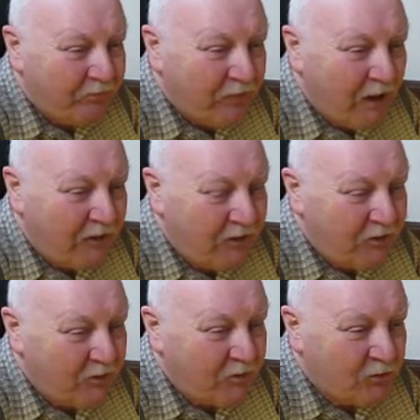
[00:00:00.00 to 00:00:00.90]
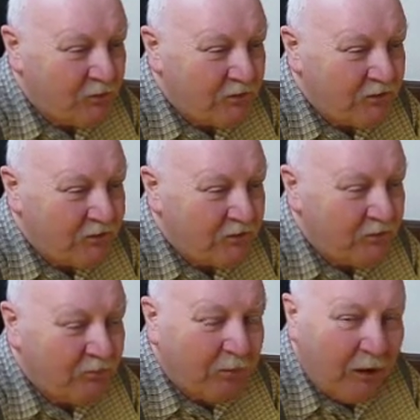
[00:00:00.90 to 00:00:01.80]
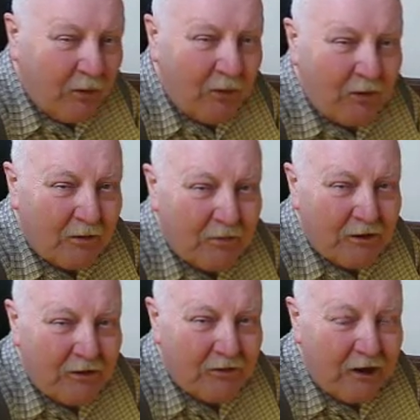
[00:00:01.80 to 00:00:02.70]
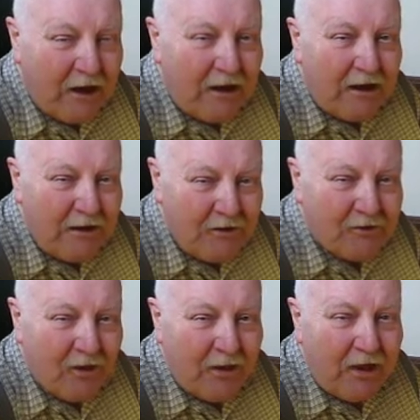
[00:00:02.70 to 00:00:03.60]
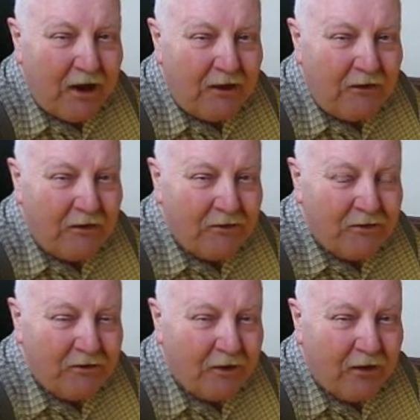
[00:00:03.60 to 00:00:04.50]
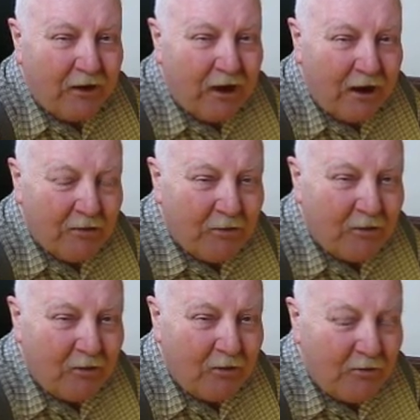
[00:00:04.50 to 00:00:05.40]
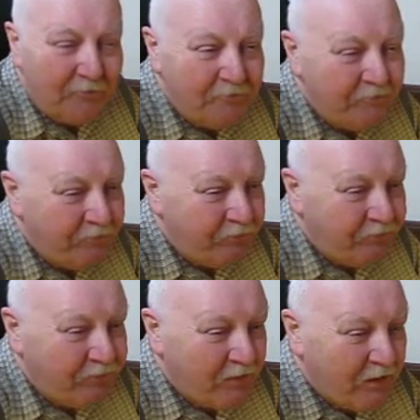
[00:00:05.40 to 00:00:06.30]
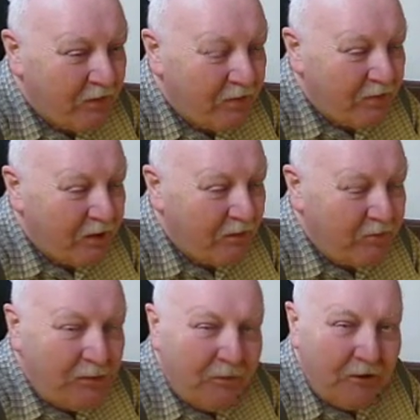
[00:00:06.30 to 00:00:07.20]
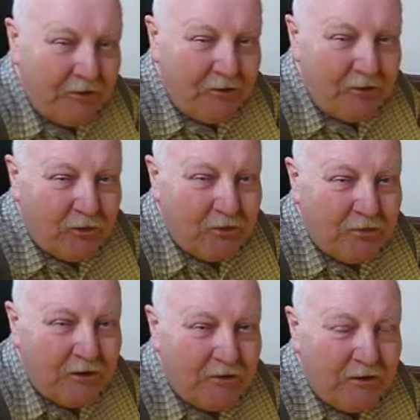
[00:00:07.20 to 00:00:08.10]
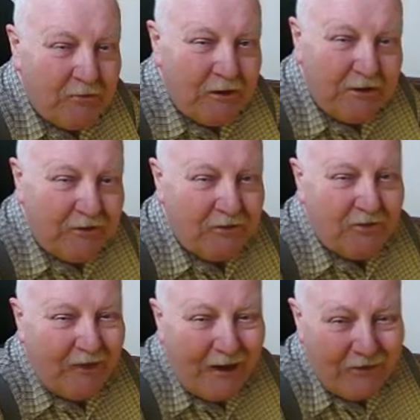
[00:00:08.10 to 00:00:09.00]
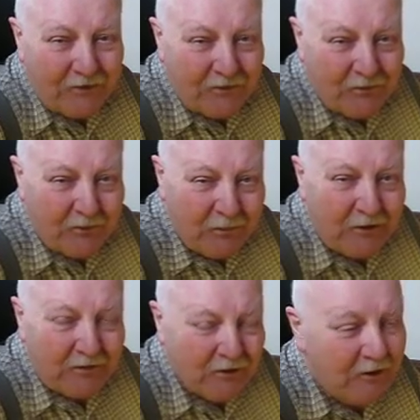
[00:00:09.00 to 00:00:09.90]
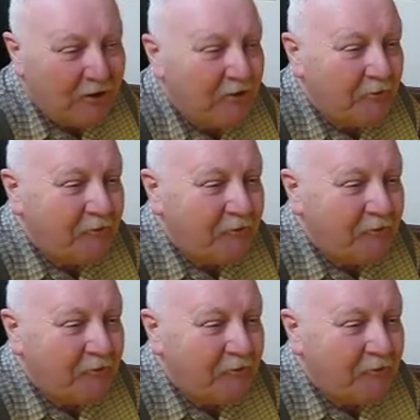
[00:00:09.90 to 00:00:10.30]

And he deals from an addition of power because he's got the ideas, he's got the capital, and people listen to him because he makes sense, for Pete's sake.